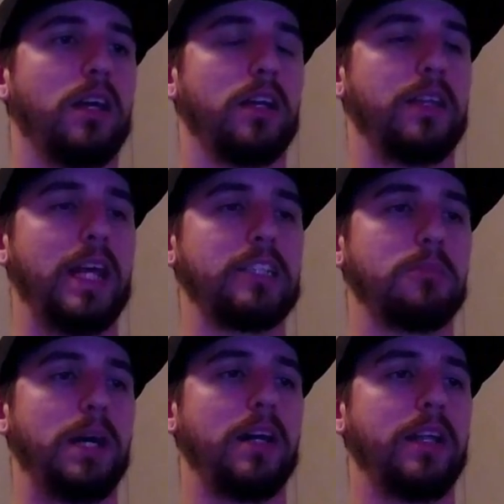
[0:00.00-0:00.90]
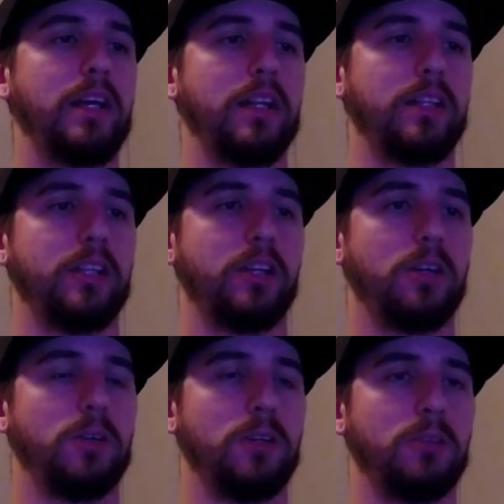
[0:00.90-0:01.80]
that's about it.
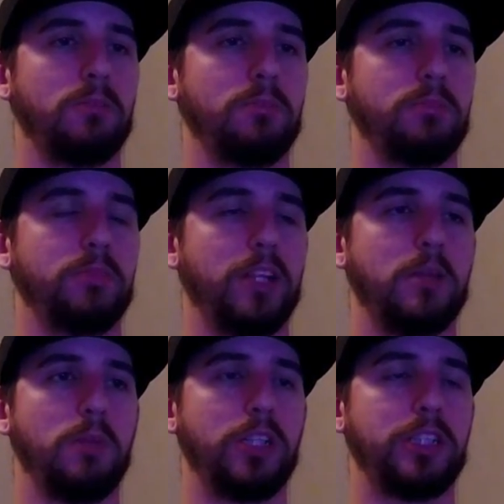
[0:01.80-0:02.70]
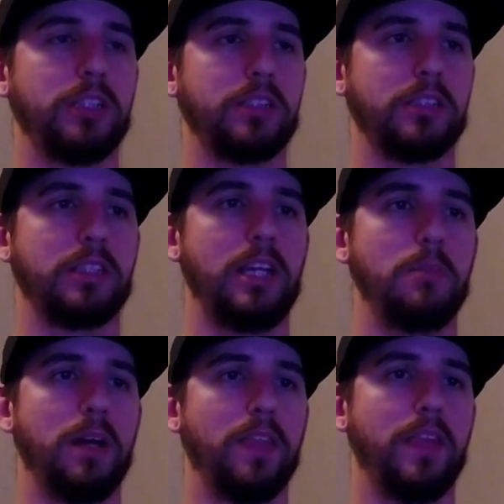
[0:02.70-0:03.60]
Nothing much else to say
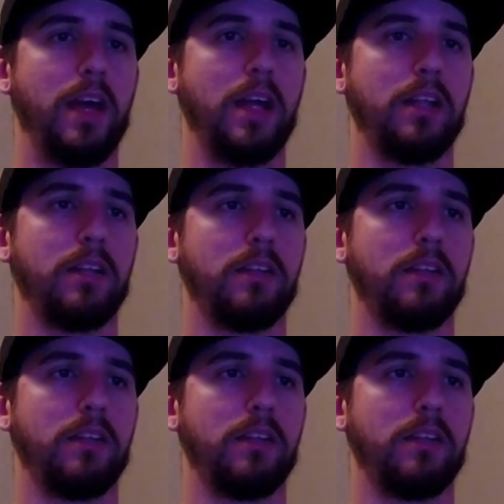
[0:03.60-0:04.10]
about that.